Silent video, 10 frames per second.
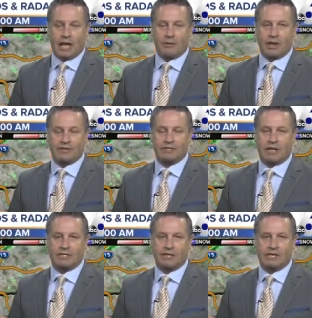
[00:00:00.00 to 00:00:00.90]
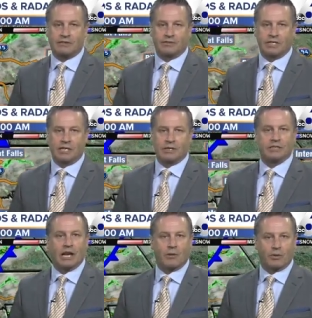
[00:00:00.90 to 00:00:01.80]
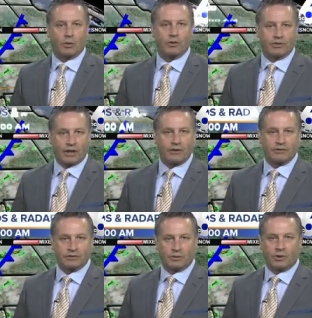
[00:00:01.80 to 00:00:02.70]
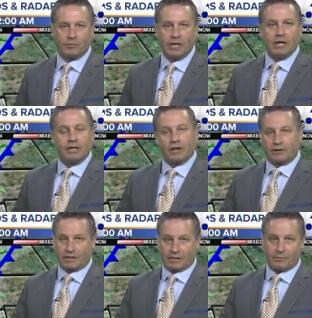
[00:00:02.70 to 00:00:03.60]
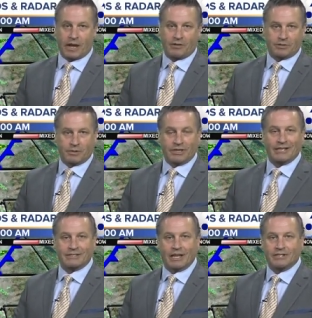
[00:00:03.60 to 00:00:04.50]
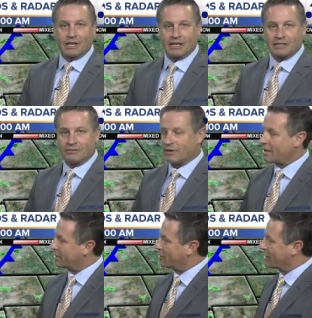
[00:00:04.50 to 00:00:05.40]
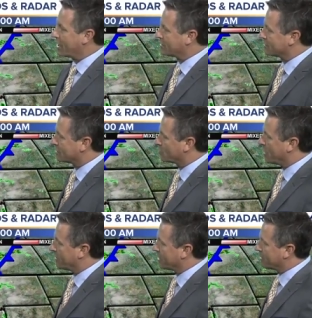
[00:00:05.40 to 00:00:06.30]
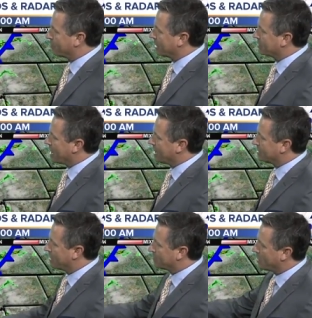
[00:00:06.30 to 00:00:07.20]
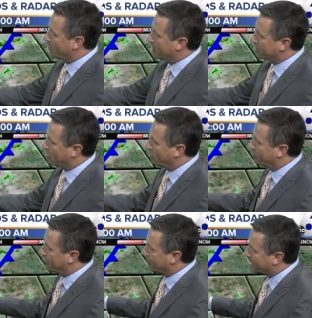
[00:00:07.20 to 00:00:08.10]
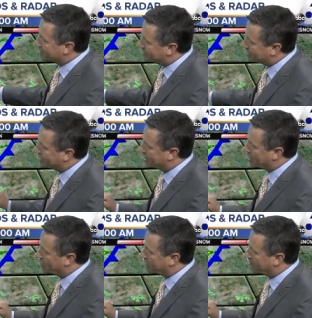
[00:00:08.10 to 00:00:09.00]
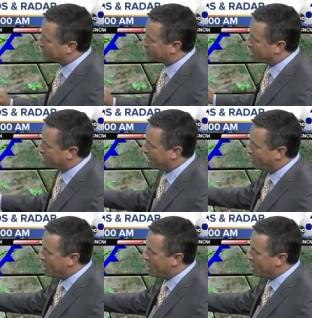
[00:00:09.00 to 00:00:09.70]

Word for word: and we have a slight chance of seeing a shower or thunderstorm, not only in the mountains, but that slight chance in valley locations as well. And then the big change comes our way. This cold front that is just to the north of us right now